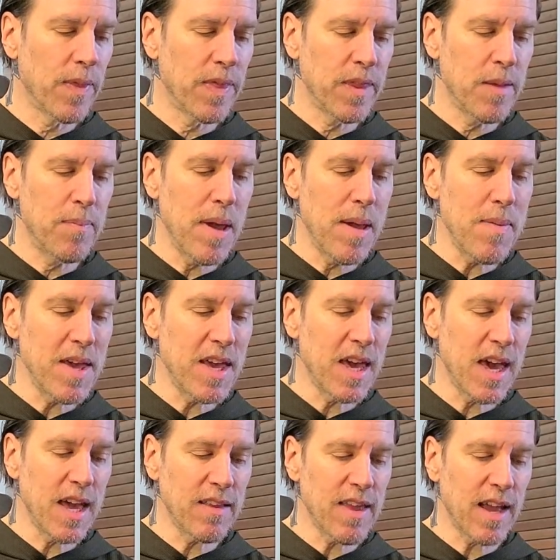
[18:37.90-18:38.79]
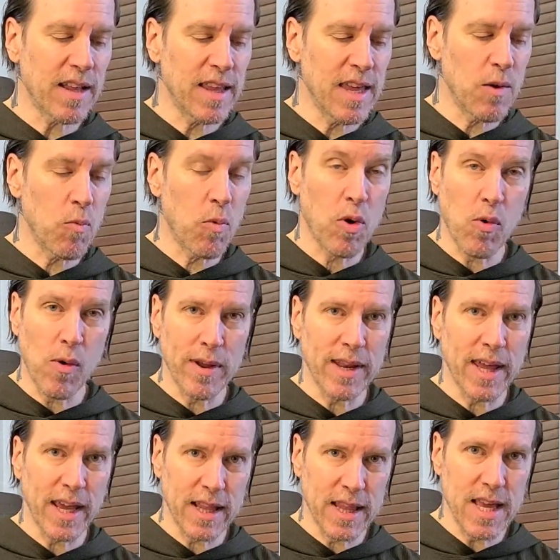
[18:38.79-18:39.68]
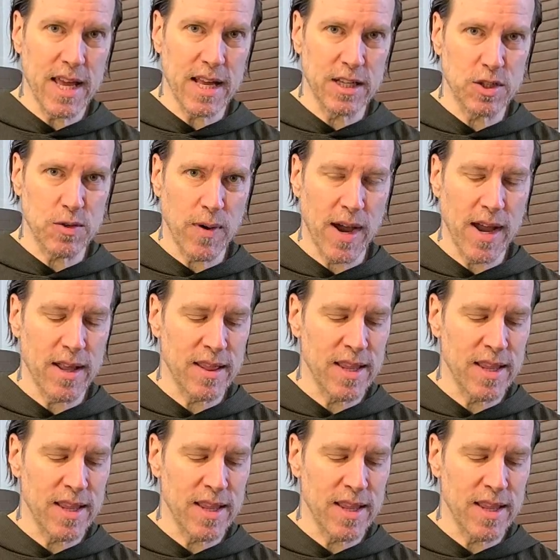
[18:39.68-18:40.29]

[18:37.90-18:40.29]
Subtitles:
B.B. King technique, we're going like this, right?